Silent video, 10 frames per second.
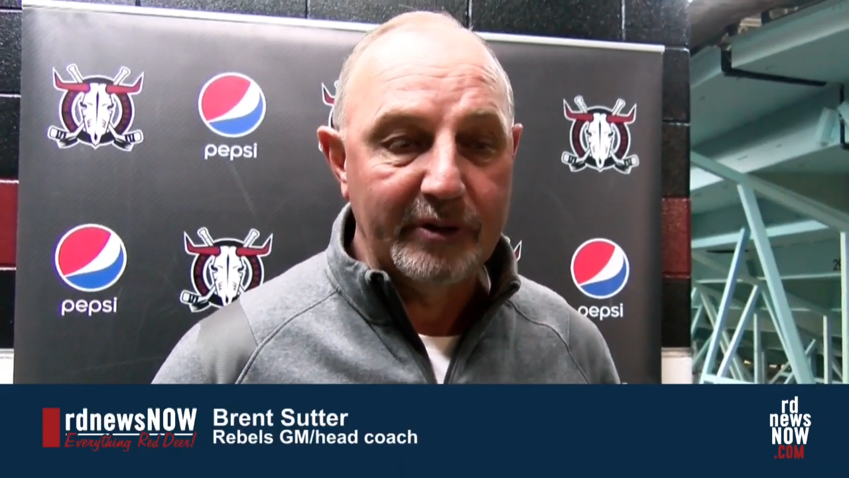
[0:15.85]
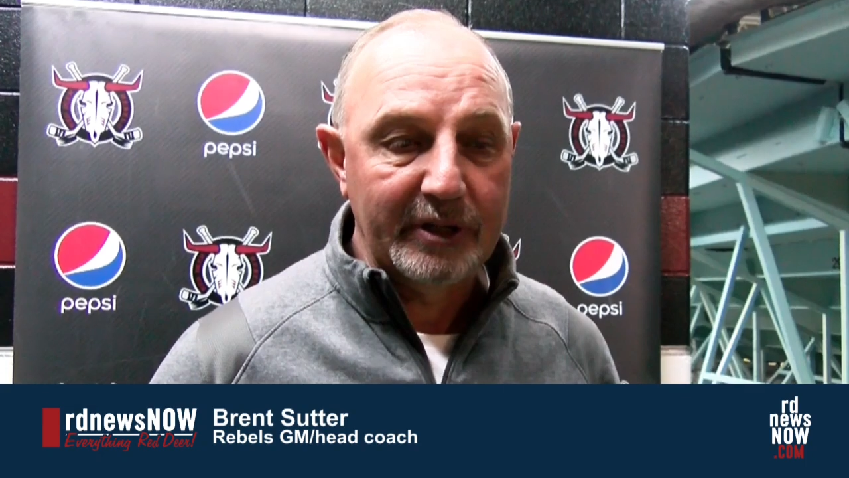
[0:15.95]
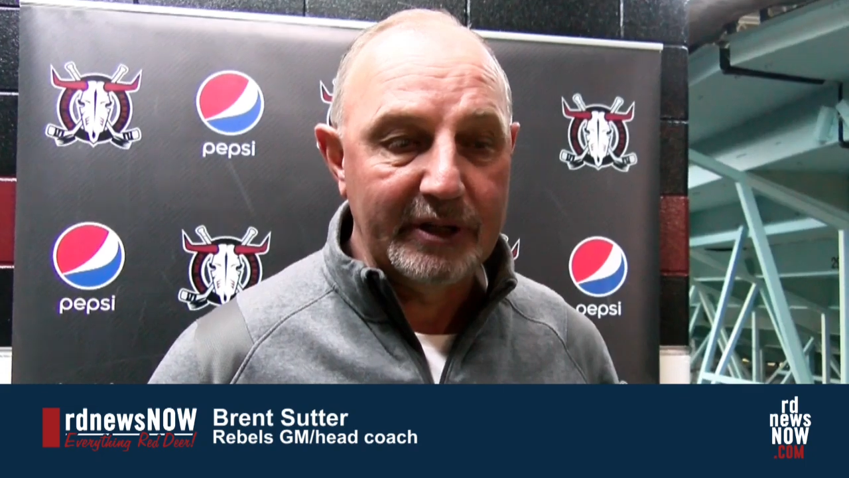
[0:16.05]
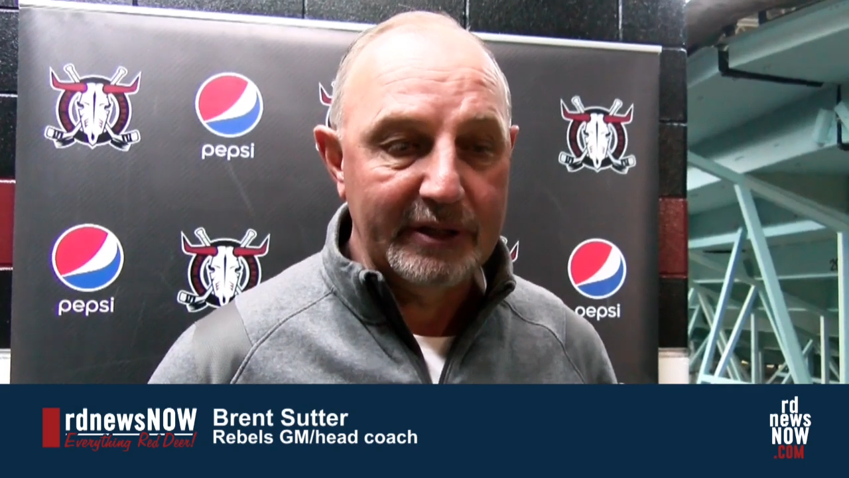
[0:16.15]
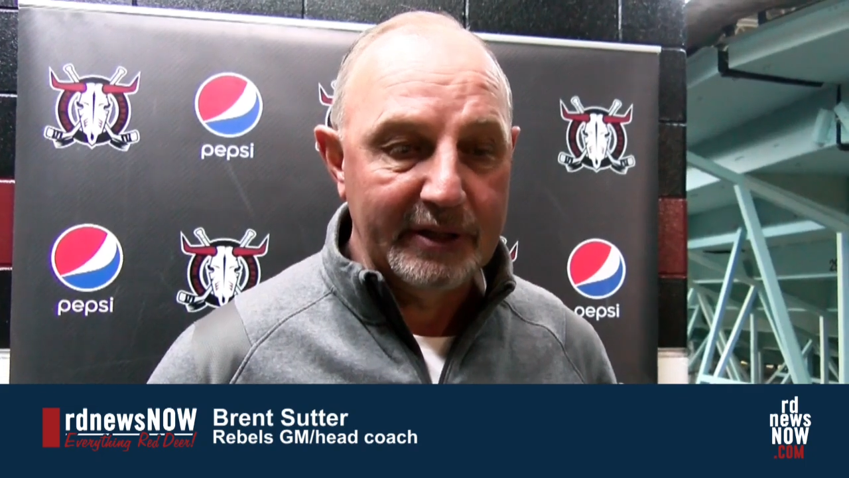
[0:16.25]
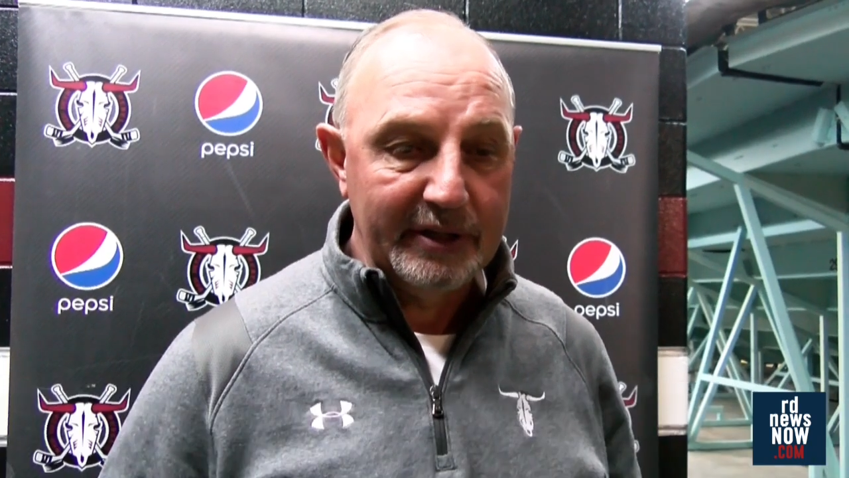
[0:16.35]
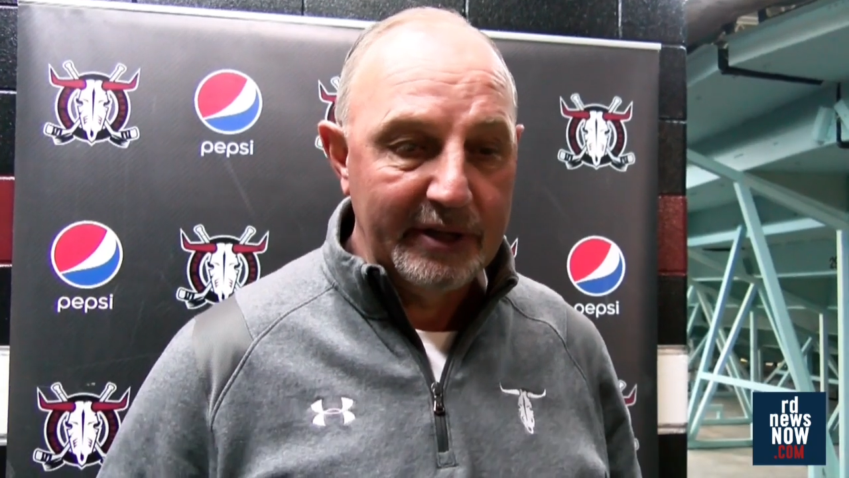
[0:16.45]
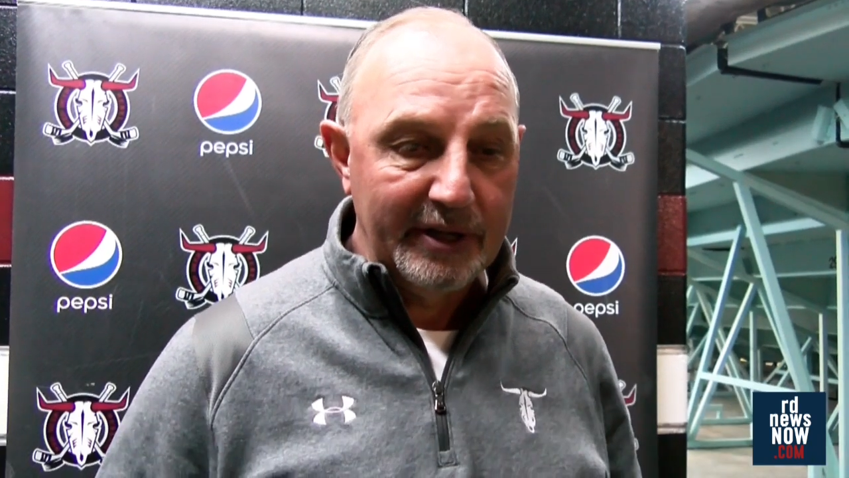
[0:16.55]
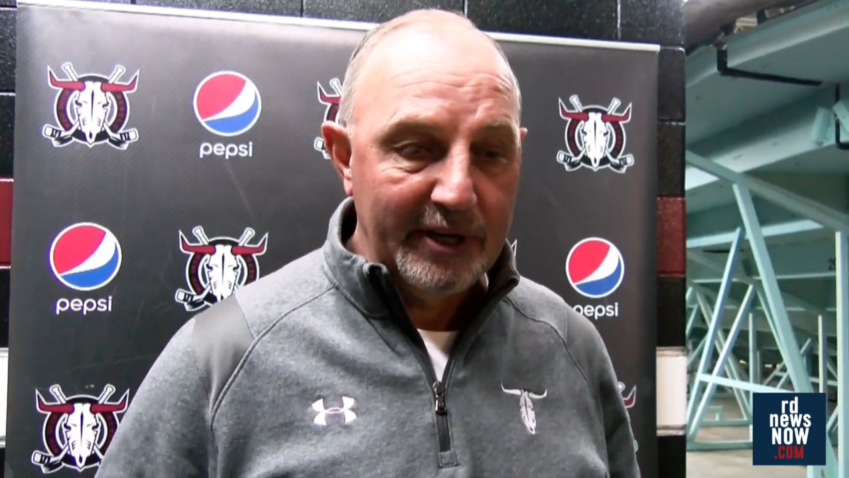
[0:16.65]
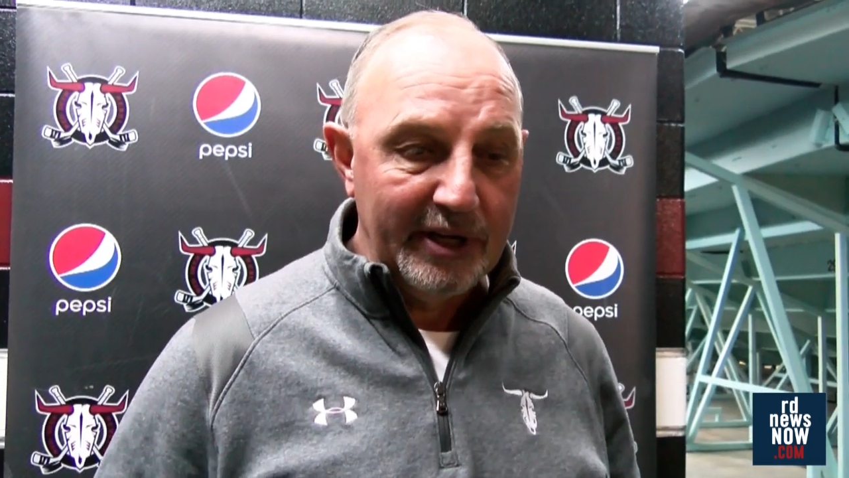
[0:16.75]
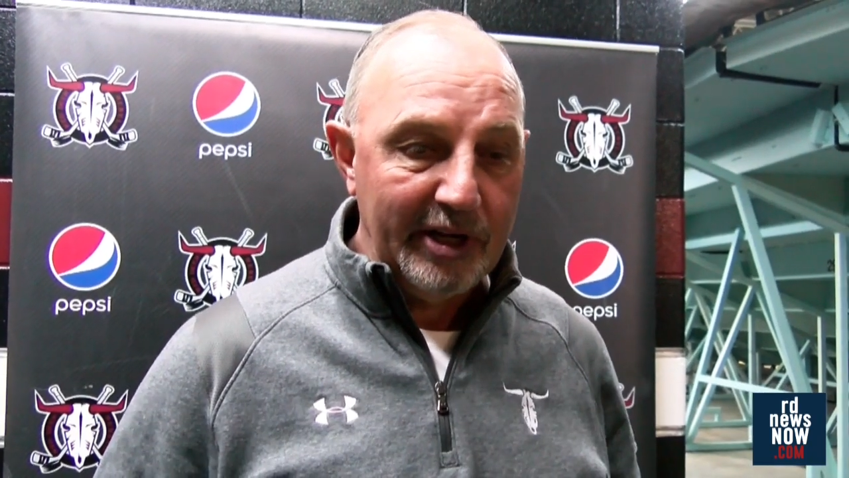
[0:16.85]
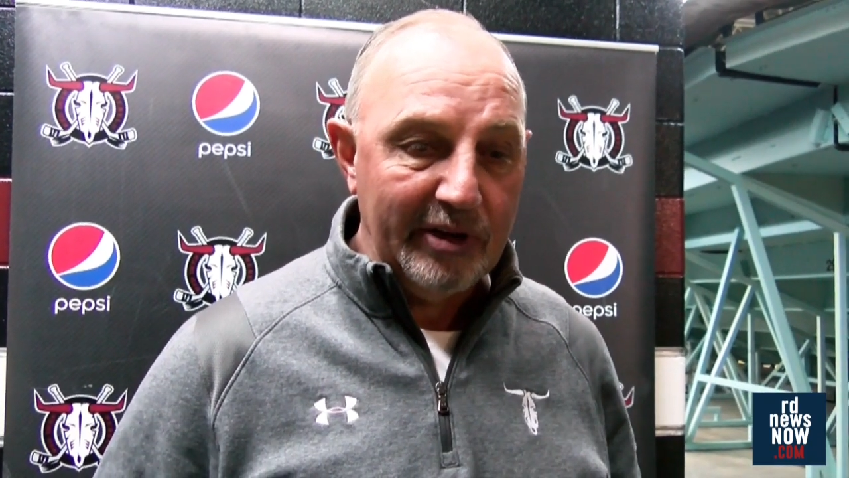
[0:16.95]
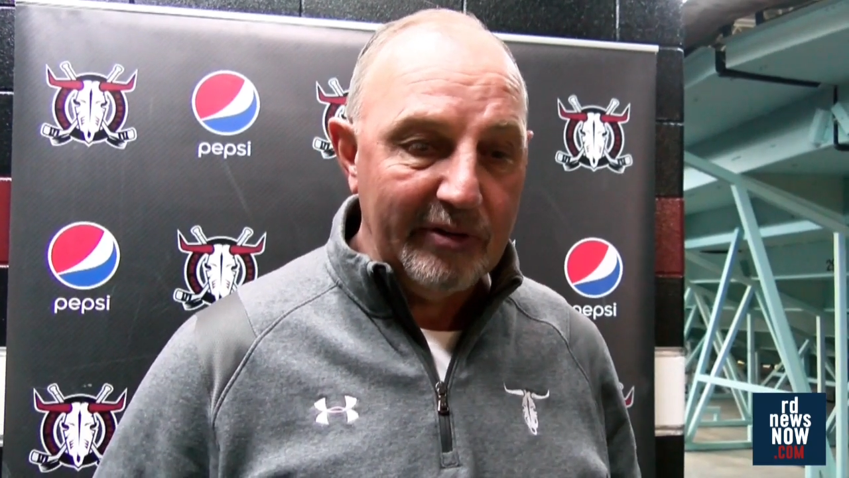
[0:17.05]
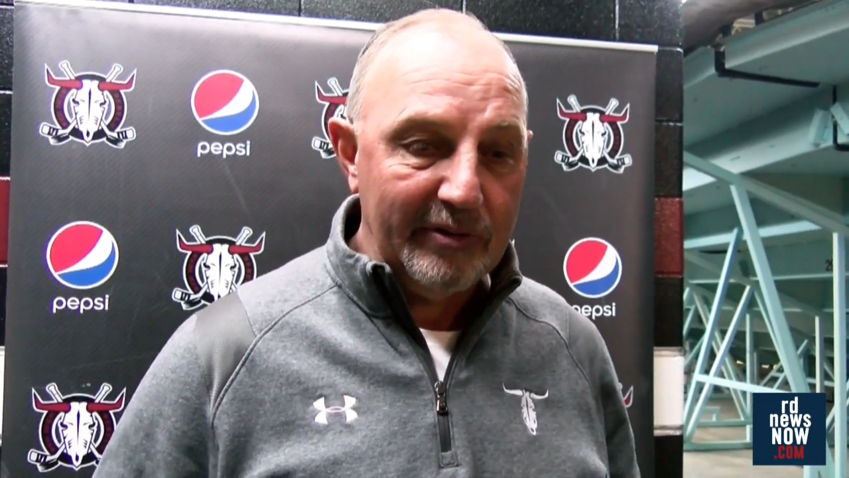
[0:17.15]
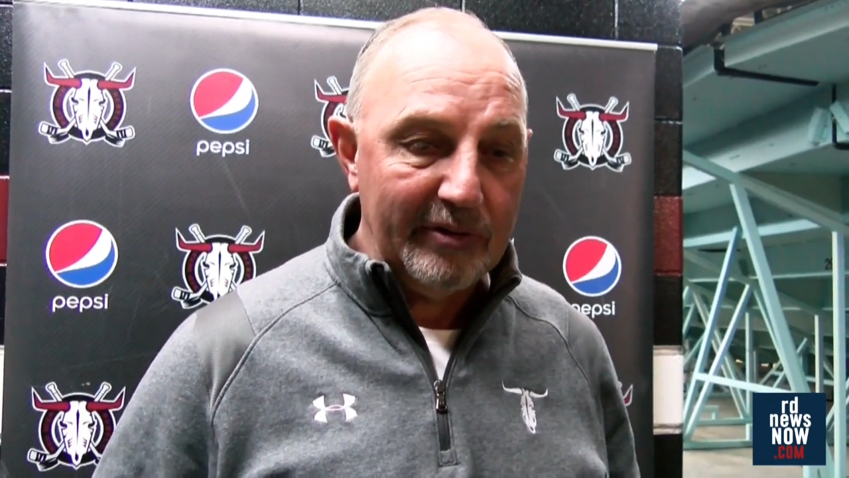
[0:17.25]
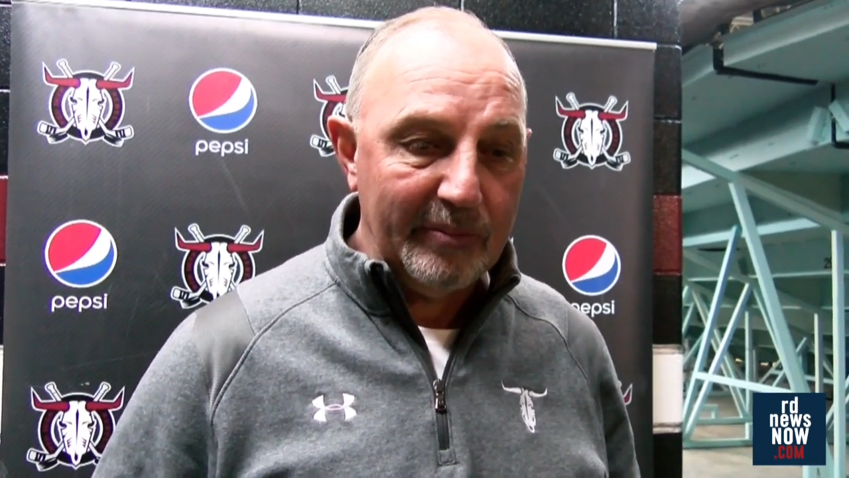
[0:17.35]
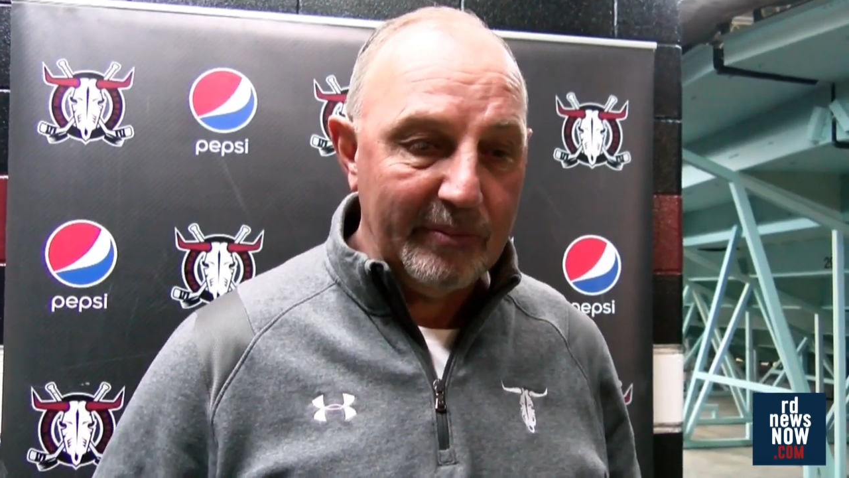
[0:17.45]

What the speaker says: where you